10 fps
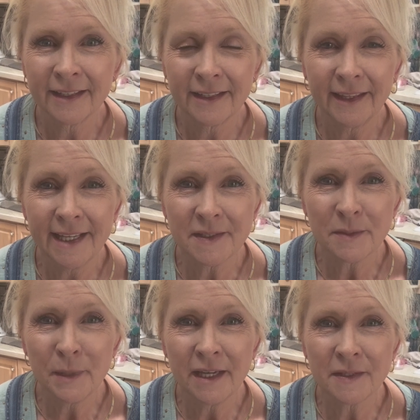Let's
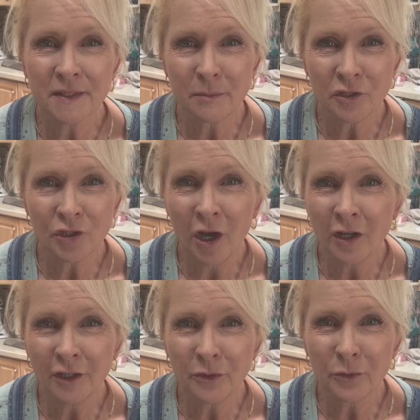make some
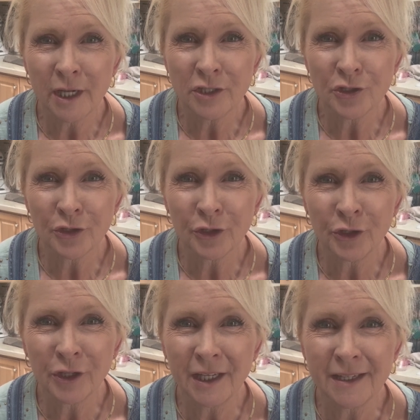chocolate ranger
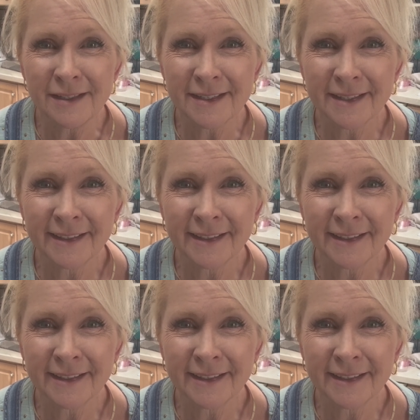cookies.